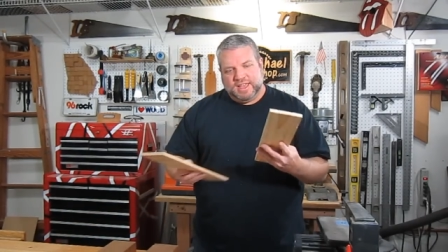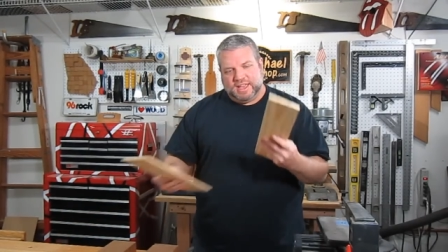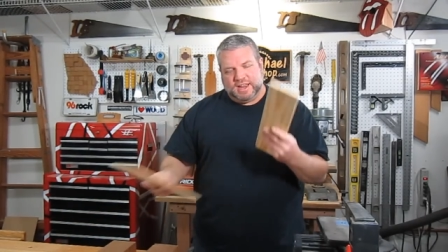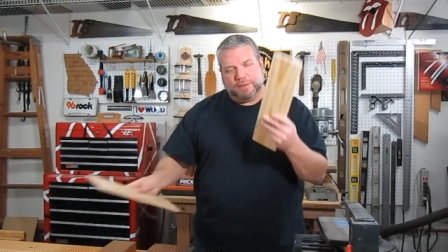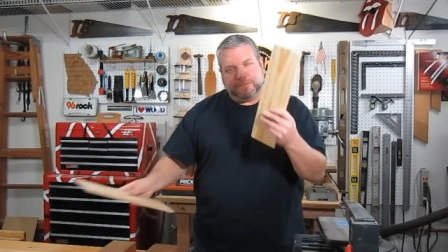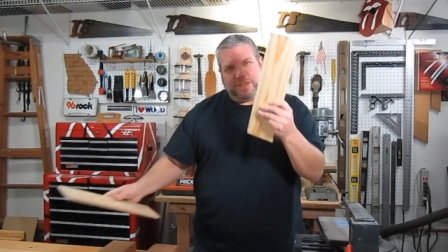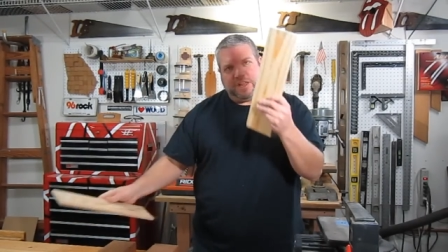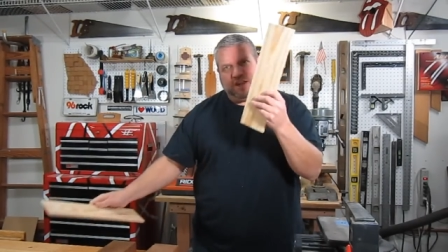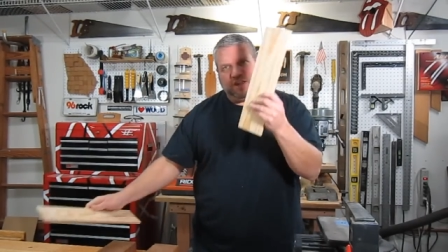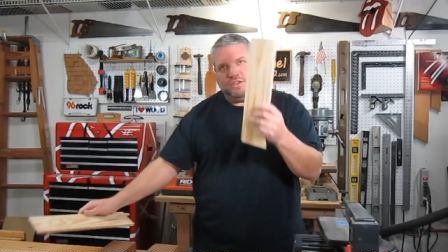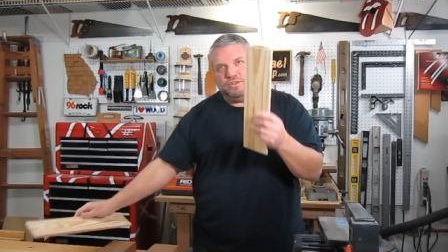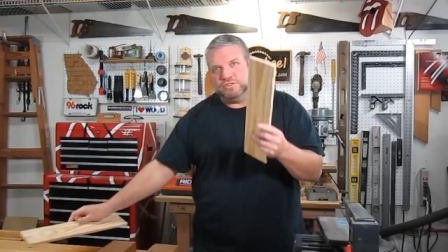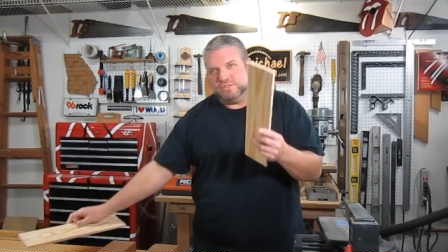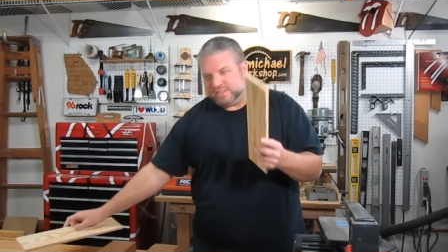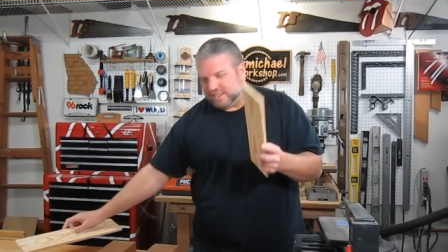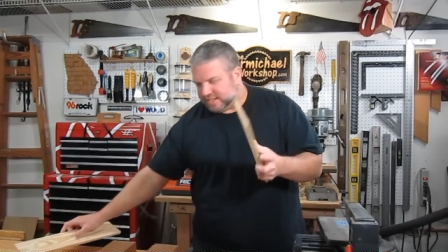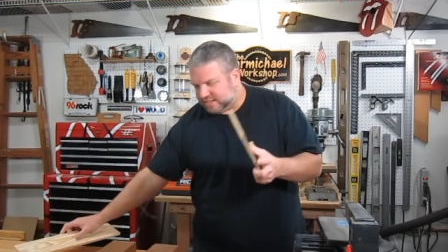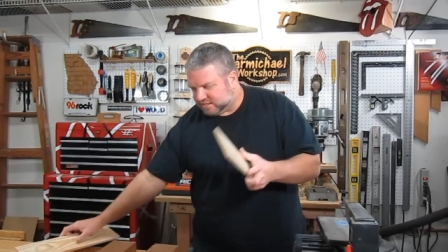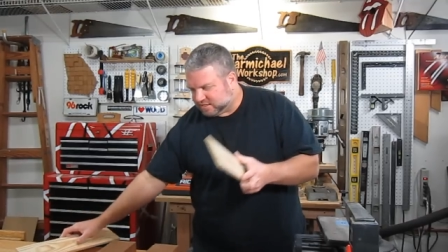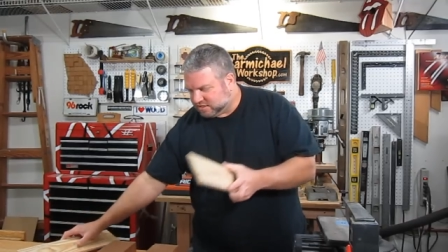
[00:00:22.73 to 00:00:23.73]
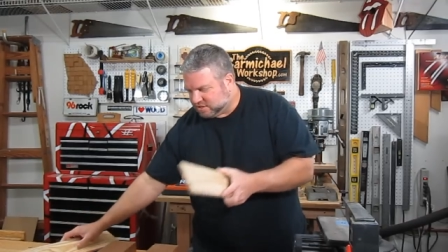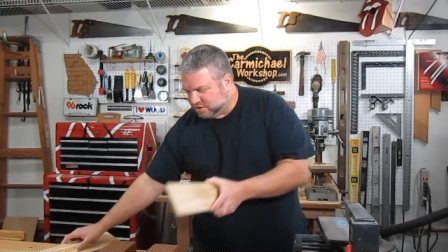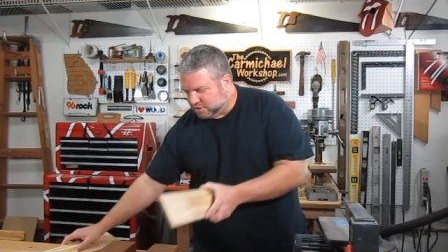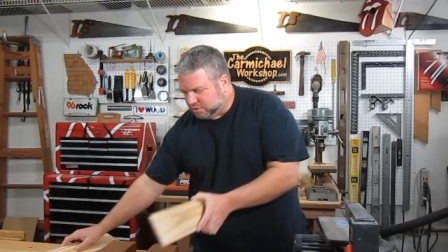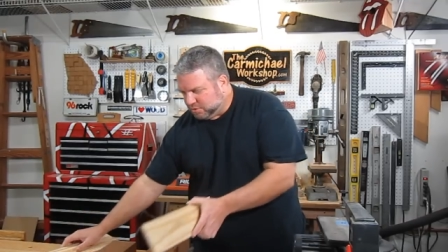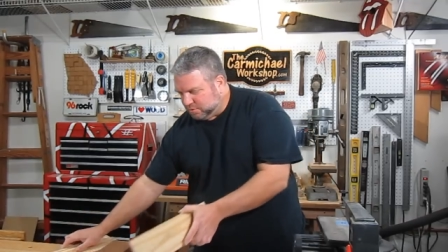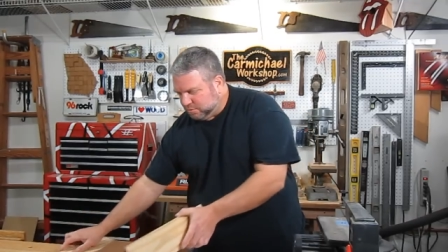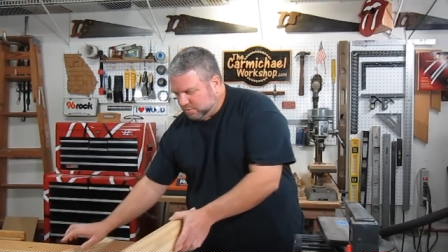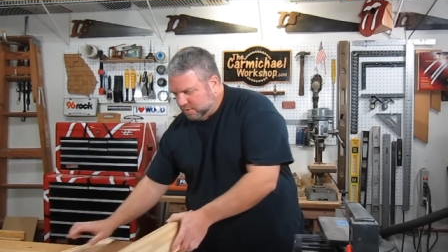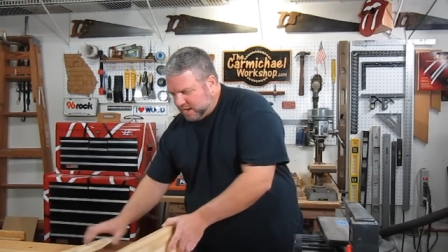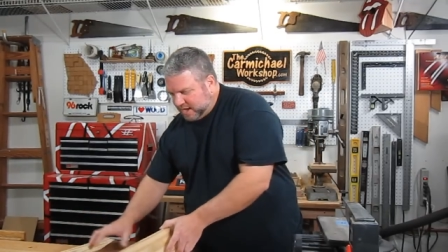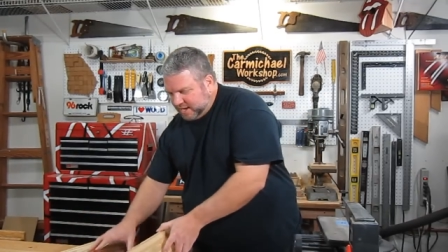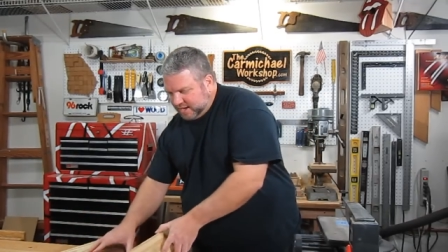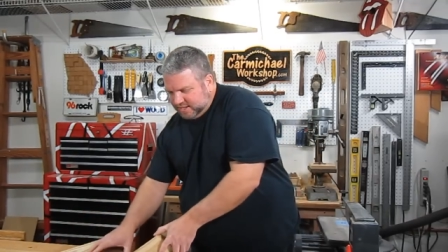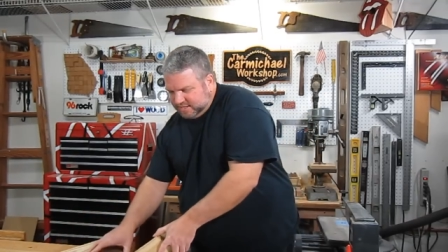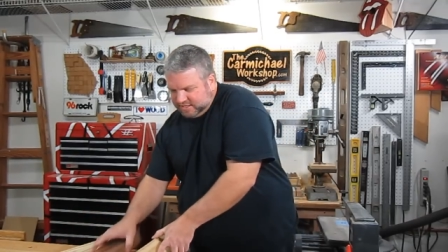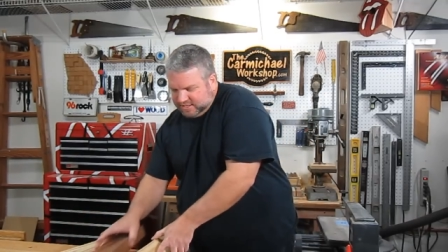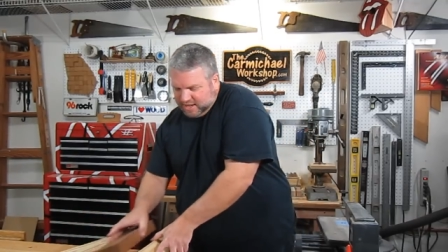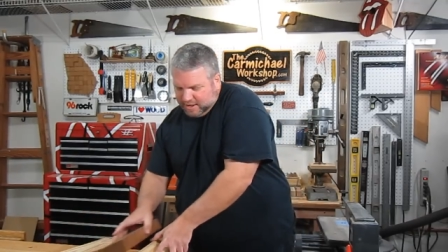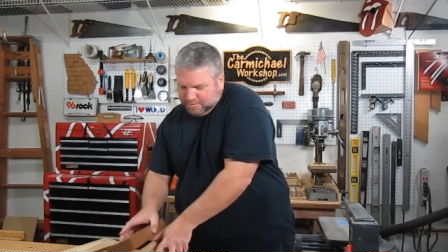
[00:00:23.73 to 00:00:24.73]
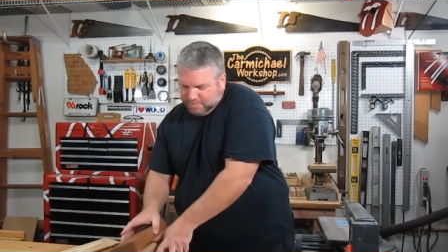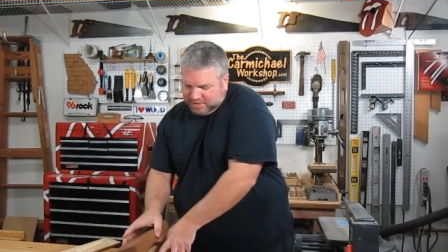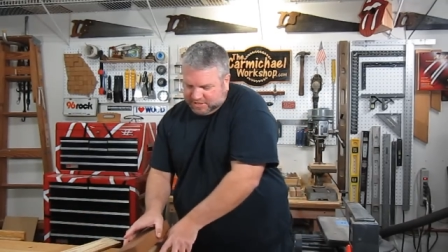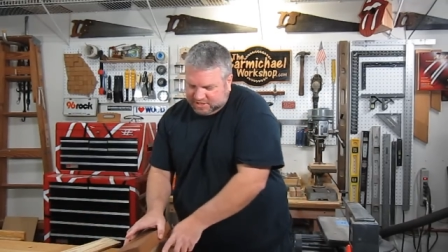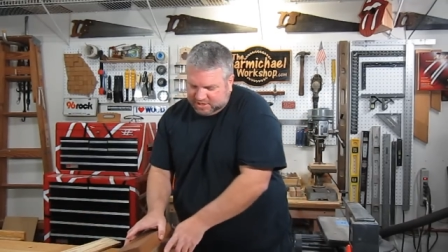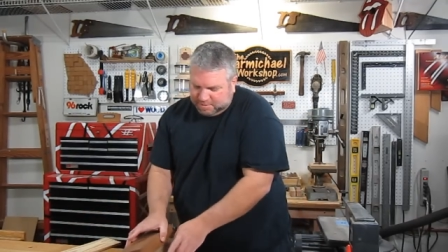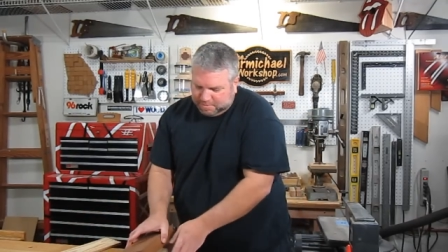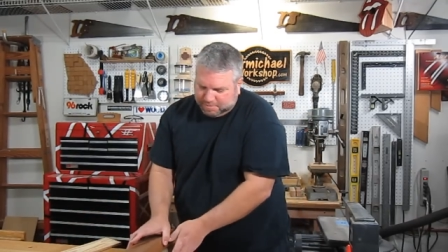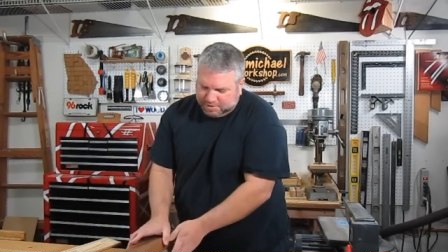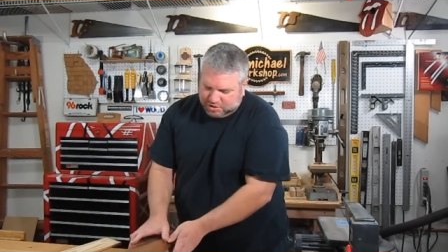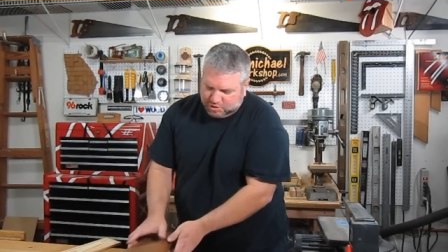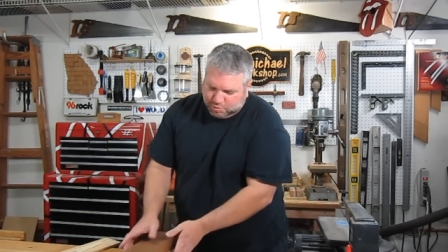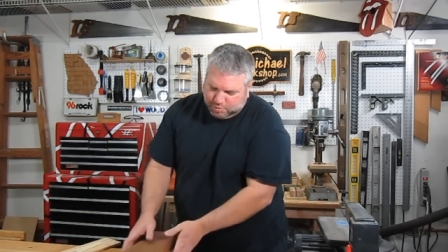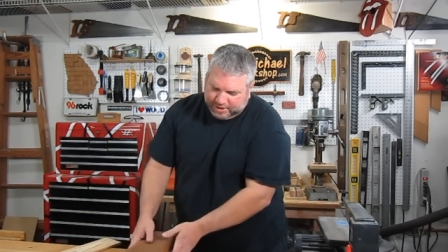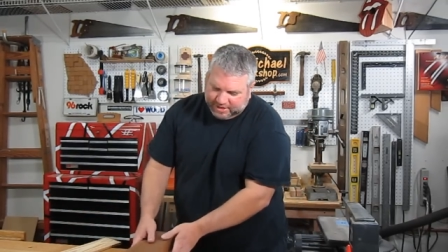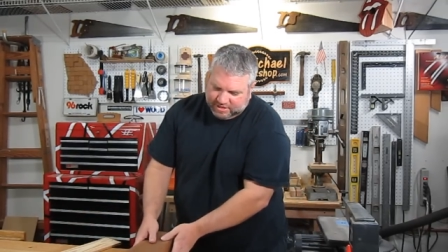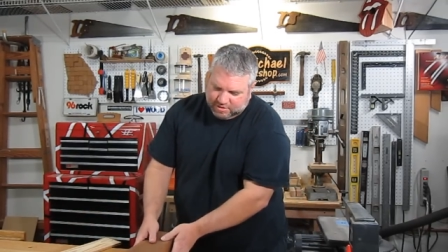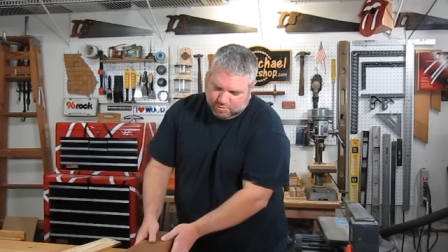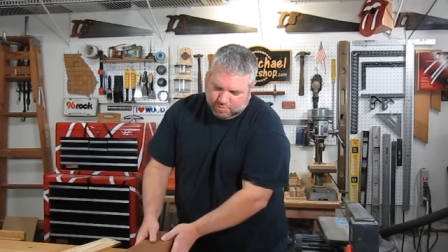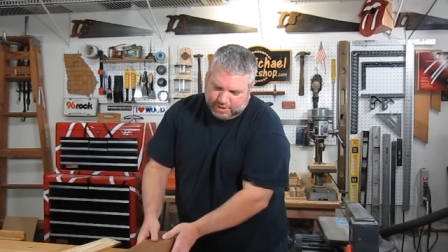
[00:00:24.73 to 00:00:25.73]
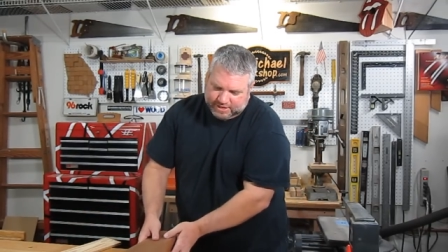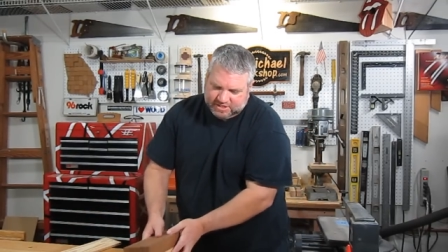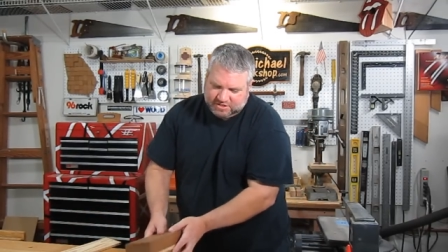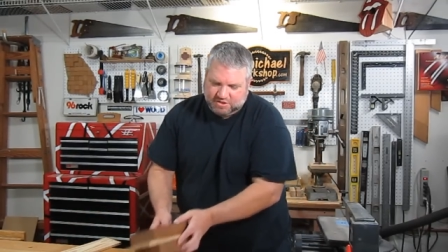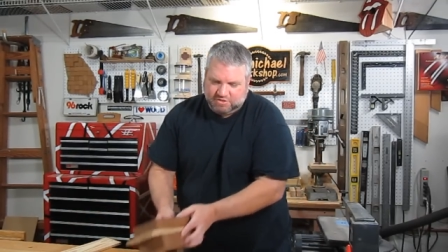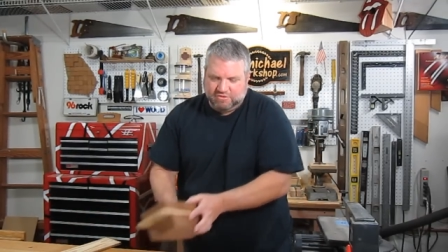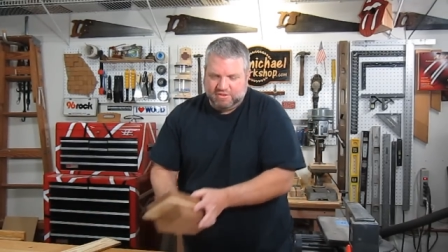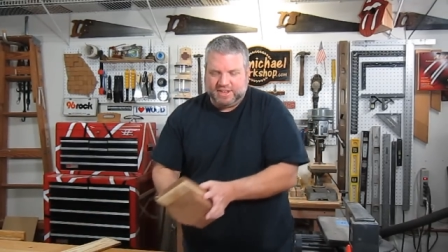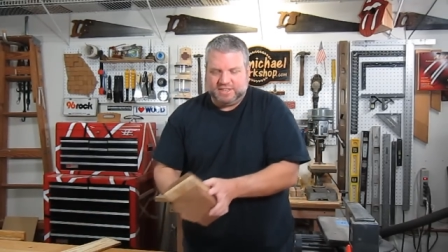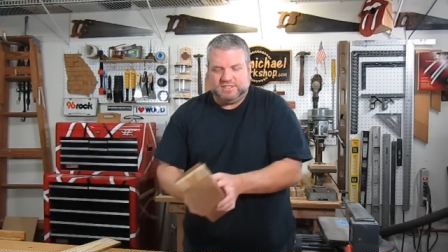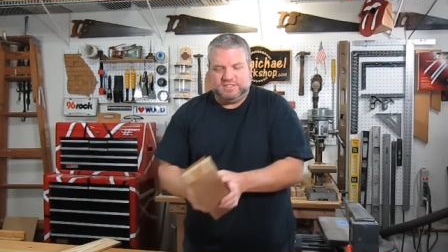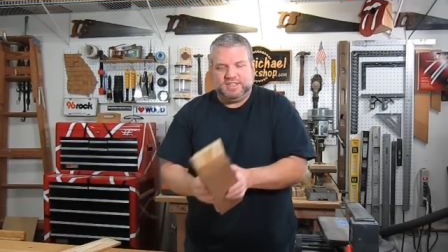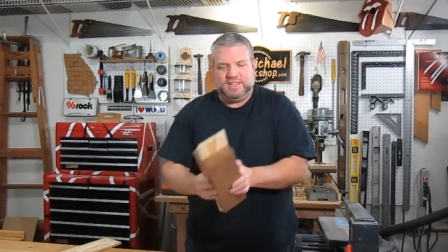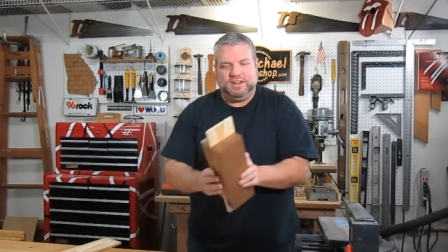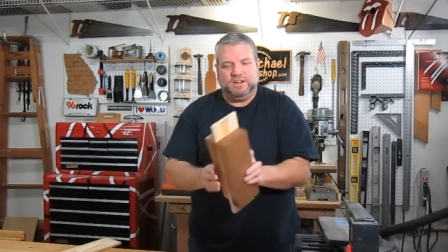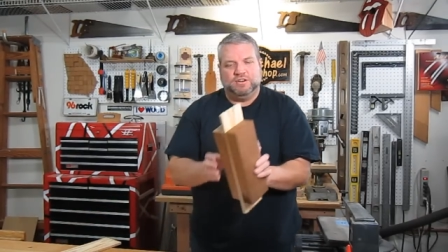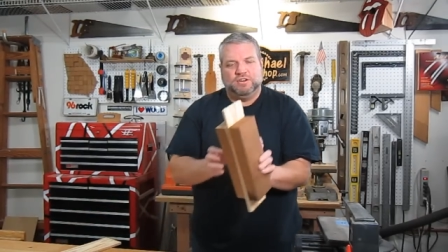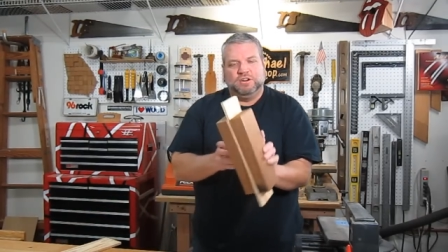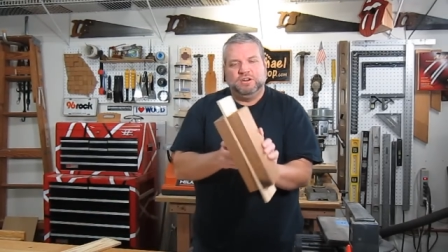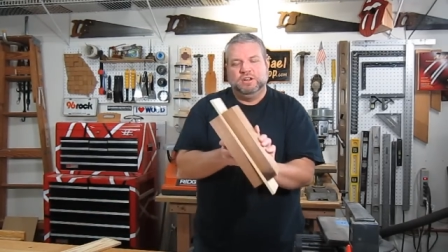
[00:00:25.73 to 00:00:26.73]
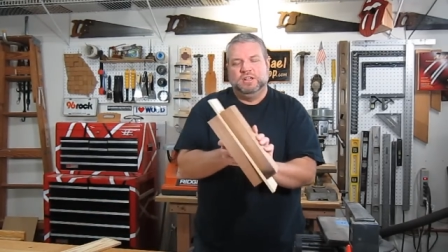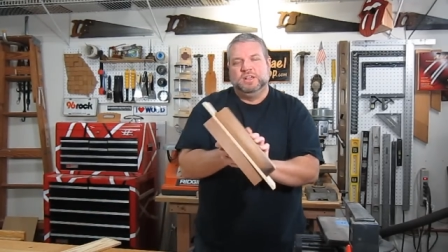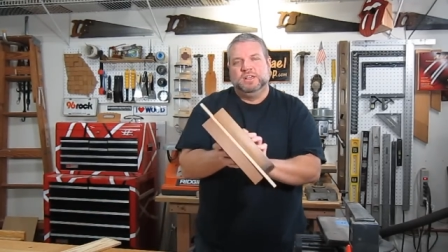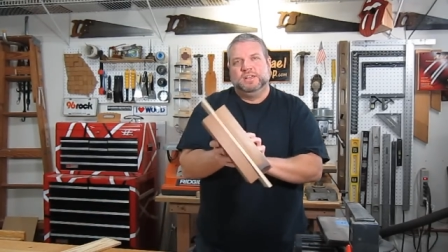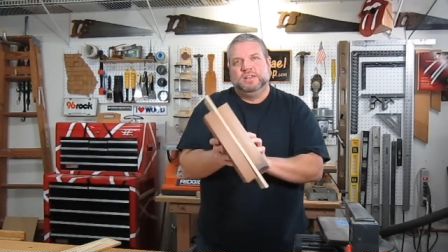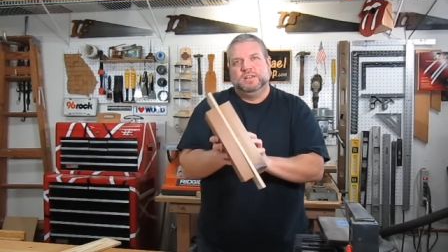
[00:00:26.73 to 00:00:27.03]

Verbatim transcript: and I'm going to use this to sandwich it between the Western Red Cedar